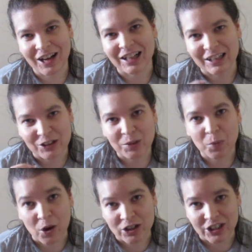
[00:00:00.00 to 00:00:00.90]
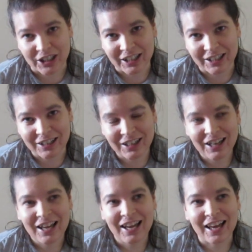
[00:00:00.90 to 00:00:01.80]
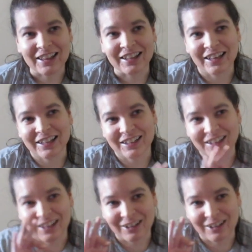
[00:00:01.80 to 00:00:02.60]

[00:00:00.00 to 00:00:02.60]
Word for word: I'll end up watching it and then